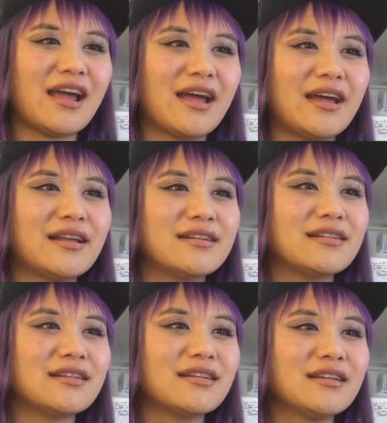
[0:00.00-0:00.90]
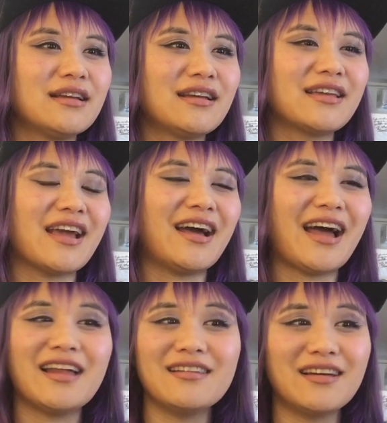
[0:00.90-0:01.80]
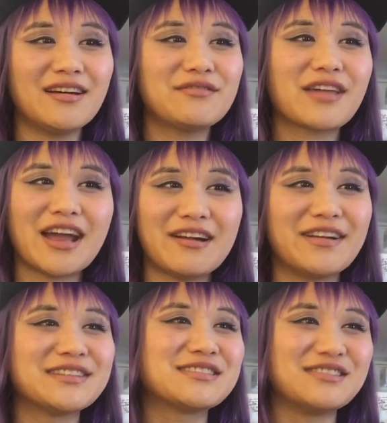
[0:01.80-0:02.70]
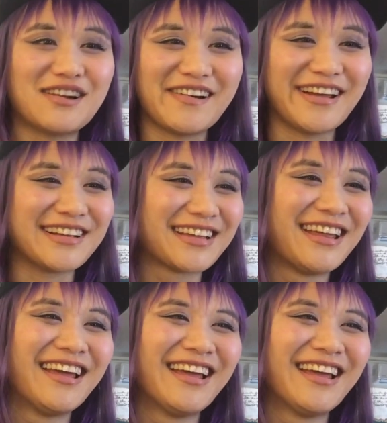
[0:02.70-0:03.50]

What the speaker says: And yeah, I love Carrot's drawing.